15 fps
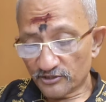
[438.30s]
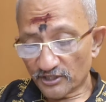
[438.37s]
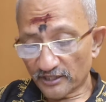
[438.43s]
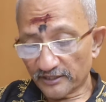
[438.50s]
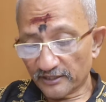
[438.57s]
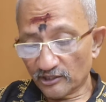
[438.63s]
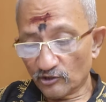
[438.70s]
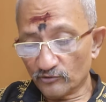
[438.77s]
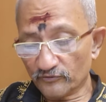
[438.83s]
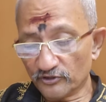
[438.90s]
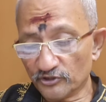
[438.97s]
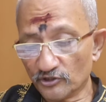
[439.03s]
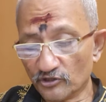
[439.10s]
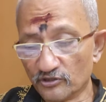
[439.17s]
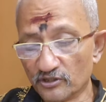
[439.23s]
checking out
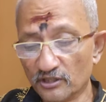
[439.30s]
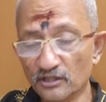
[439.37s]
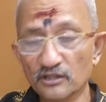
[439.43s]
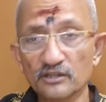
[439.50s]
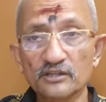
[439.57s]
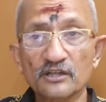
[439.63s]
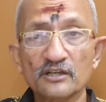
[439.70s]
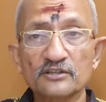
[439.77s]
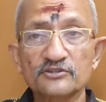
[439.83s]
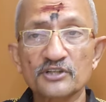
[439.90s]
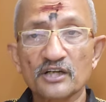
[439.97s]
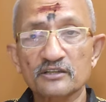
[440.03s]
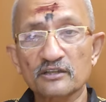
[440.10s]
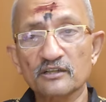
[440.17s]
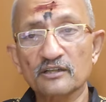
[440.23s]
with your
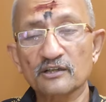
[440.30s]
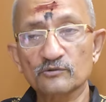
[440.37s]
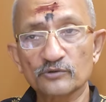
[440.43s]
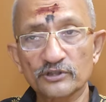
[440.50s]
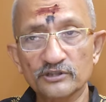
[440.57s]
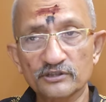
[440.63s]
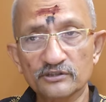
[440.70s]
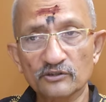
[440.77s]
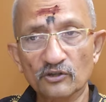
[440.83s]
chartered accountant